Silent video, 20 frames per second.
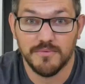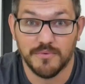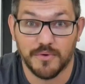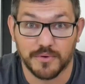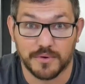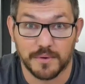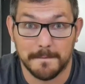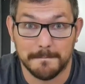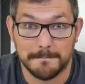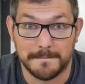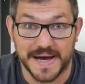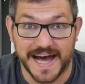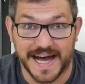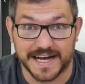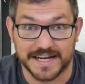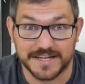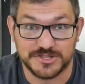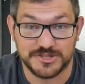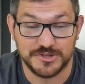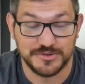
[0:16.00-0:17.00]
Welcome
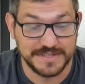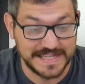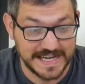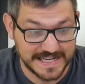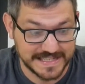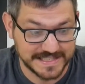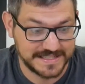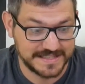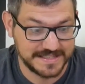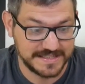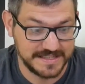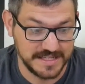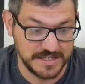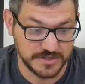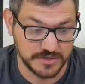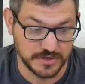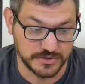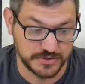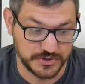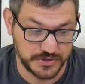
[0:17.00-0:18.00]
back. So yes,
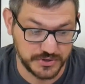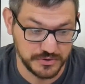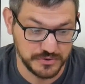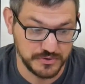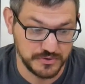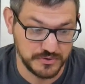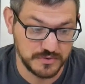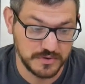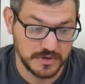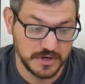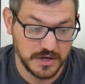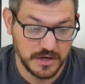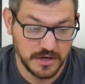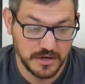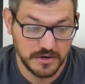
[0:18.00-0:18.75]
these are two